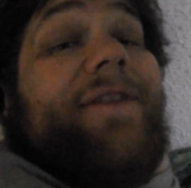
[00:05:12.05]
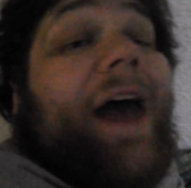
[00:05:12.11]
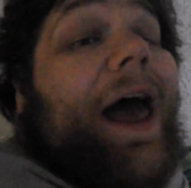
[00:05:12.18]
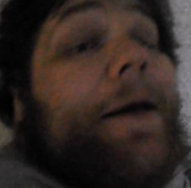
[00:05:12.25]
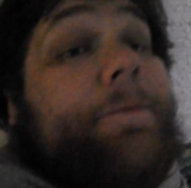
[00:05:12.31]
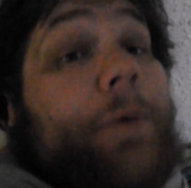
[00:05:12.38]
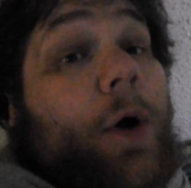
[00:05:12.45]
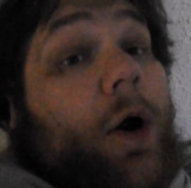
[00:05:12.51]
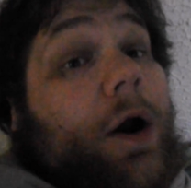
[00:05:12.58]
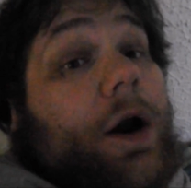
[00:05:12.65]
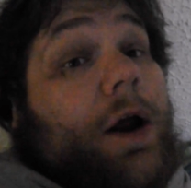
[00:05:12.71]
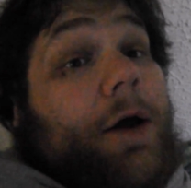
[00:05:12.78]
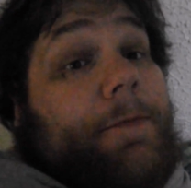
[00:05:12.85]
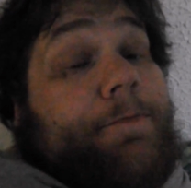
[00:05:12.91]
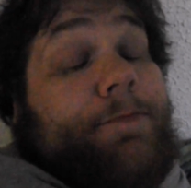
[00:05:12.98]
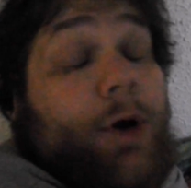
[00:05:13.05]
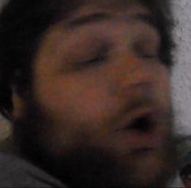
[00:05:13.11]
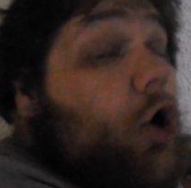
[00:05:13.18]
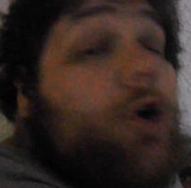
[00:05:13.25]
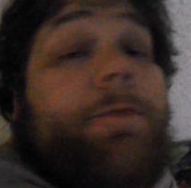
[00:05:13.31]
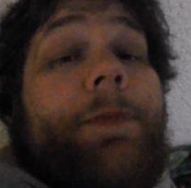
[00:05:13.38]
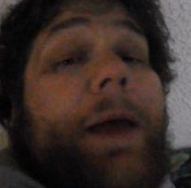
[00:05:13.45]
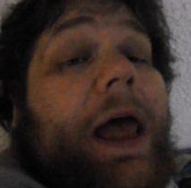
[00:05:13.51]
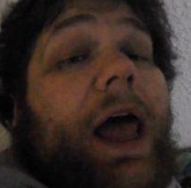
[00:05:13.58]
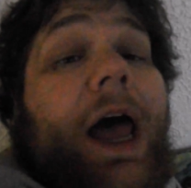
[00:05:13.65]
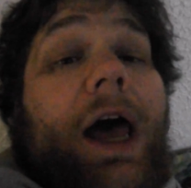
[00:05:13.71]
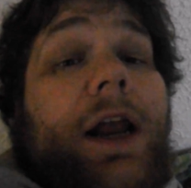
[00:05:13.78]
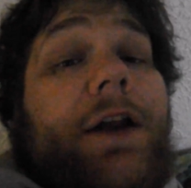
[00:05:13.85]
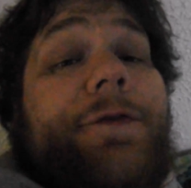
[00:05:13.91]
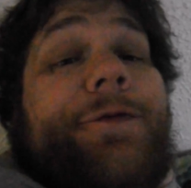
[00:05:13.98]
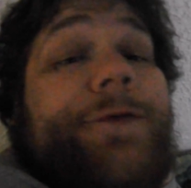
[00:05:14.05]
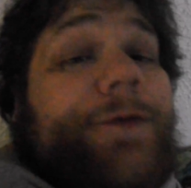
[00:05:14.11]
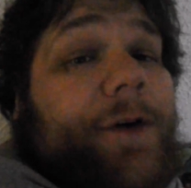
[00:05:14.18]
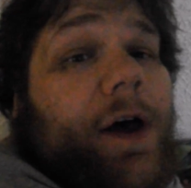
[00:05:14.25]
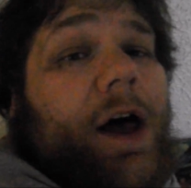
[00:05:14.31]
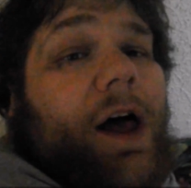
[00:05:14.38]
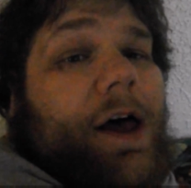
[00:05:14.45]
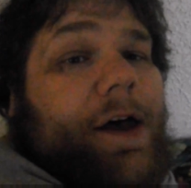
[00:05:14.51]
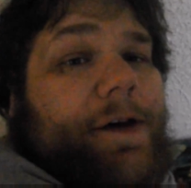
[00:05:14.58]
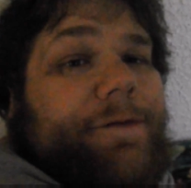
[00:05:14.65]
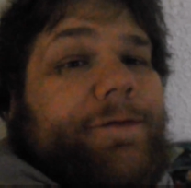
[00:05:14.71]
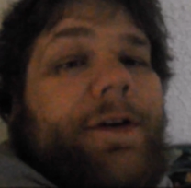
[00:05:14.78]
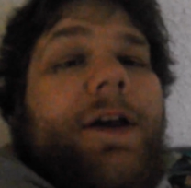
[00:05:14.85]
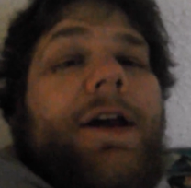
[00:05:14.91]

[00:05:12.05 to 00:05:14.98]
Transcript: that part a poop out of 5.